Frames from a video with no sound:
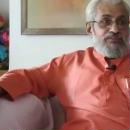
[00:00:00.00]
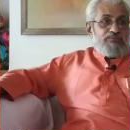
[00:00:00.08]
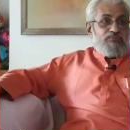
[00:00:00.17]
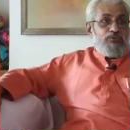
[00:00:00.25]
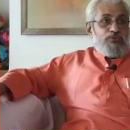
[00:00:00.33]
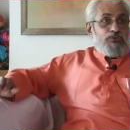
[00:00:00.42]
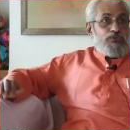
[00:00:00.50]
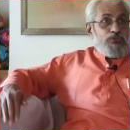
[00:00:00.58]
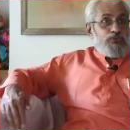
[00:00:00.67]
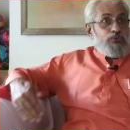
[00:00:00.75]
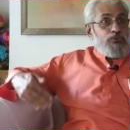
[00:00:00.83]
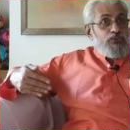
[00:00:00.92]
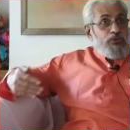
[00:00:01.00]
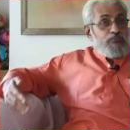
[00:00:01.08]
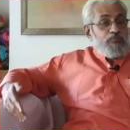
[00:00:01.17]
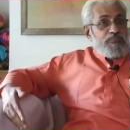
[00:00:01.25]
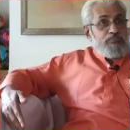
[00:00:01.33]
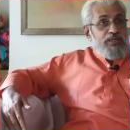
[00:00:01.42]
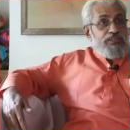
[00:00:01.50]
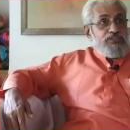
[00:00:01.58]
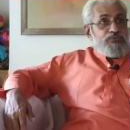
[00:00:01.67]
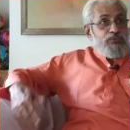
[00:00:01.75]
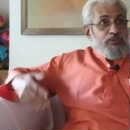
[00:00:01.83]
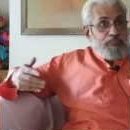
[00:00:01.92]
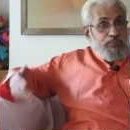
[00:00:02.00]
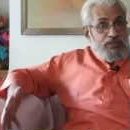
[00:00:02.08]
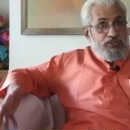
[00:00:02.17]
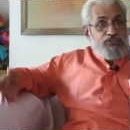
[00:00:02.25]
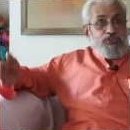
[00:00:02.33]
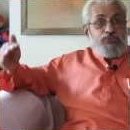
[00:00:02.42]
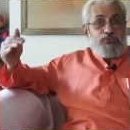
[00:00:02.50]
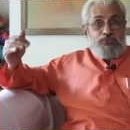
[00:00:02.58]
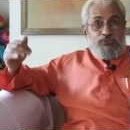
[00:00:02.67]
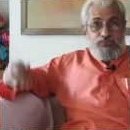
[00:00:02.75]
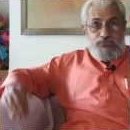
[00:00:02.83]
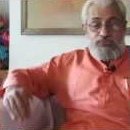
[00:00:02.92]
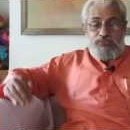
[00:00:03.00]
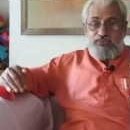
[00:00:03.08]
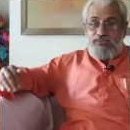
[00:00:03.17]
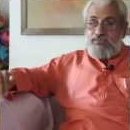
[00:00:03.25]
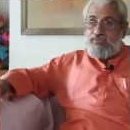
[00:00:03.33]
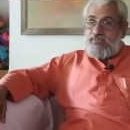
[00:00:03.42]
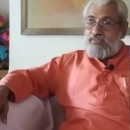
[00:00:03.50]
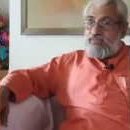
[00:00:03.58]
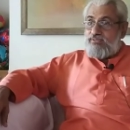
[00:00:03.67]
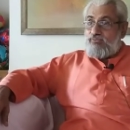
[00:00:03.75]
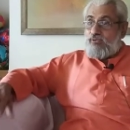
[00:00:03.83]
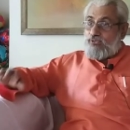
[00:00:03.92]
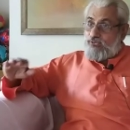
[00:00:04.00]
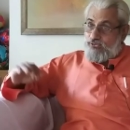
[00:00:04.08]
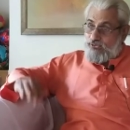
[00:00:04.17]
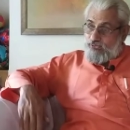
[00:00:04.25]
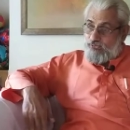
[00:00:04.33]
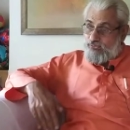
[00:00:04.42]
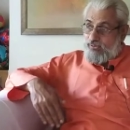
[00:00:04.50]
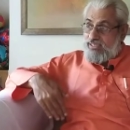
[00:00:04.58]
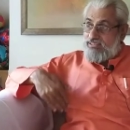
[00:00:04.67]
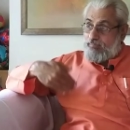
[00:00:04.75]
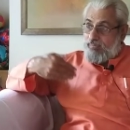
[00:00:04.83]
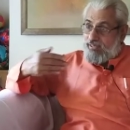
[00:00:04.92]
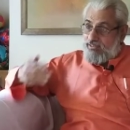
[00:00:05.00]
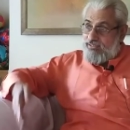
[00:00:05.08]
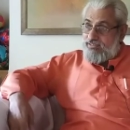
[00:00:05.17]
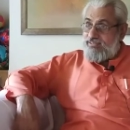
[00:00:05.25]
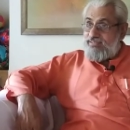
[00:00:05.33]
What you should do to your parents, what the parents should do to you, what you should do as a parent,